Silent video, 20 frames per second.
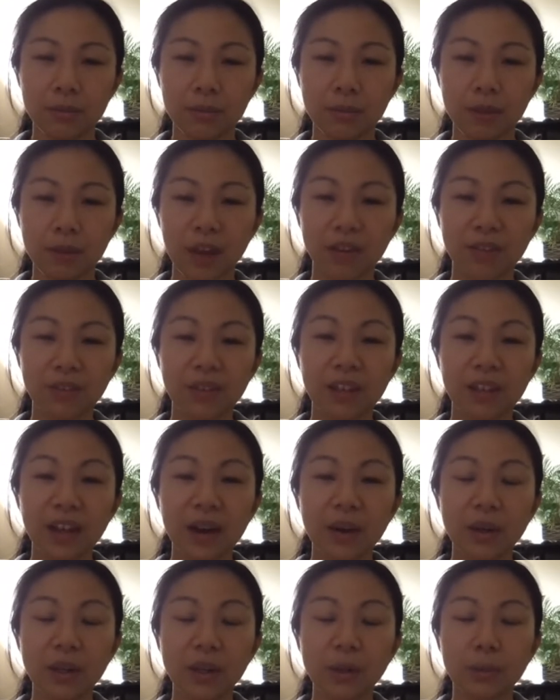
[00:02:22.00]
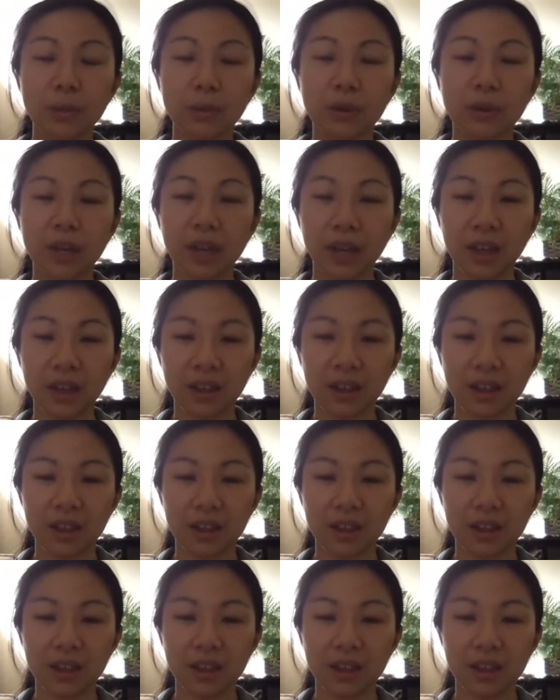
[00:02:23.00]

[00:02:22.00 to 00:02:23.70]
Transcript: And feel how when you breathe,